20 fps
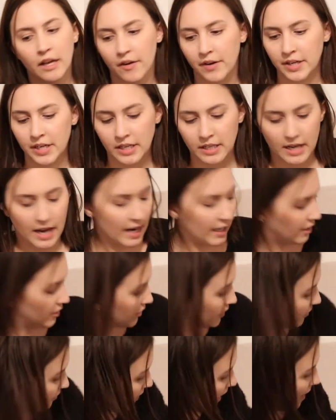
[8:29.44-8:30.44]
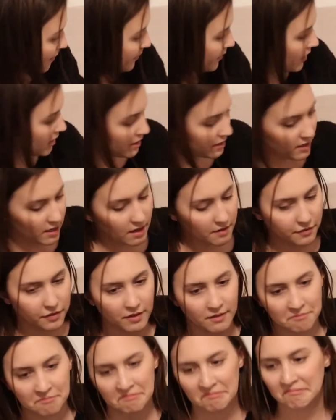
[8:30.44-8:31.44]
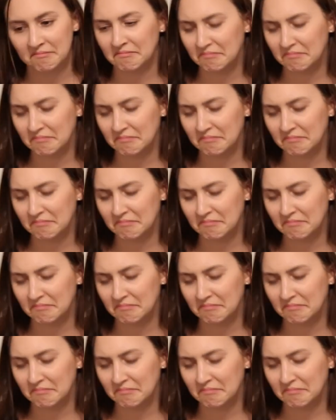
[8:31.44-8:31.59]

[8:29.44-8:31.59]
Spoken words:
Now I need to actually wrap this stuff.